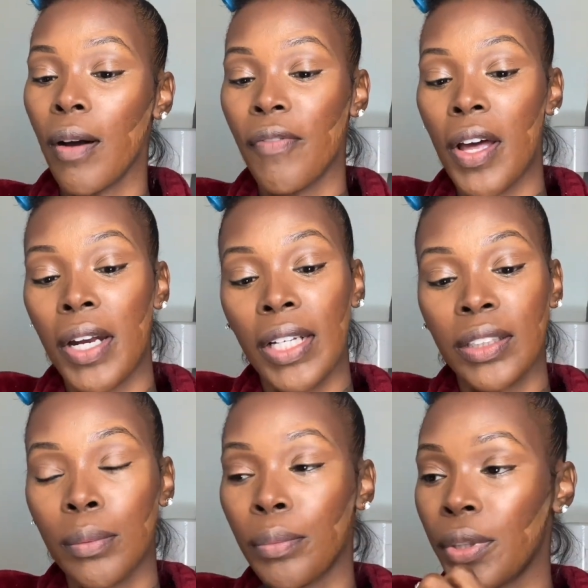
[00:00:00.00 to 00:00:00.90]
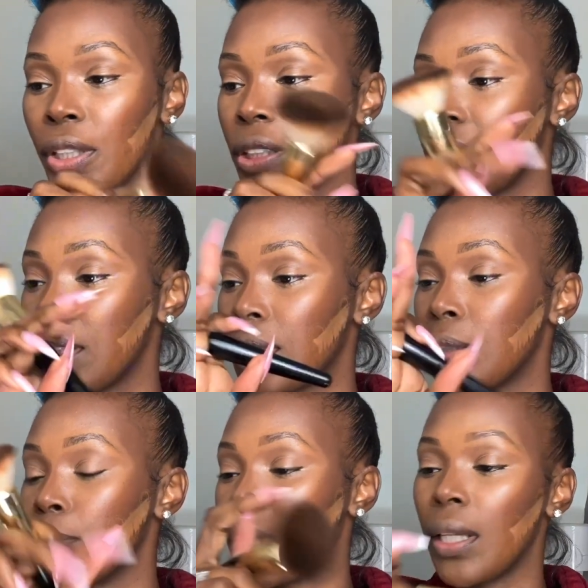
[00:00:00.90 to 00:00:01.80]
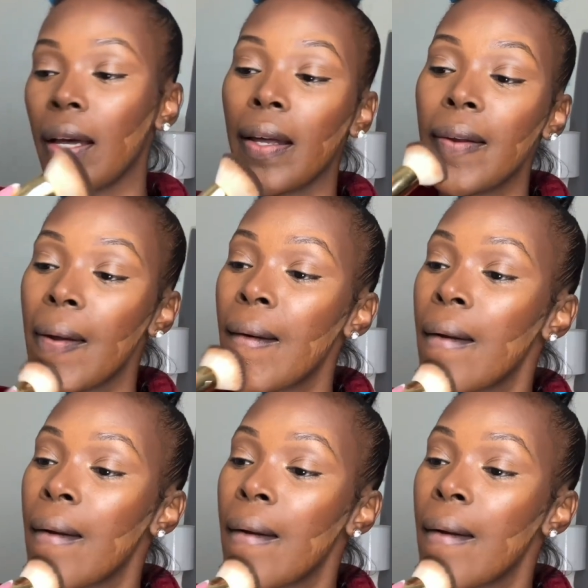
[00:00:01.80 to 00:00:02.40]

foundation brush. This is Milani.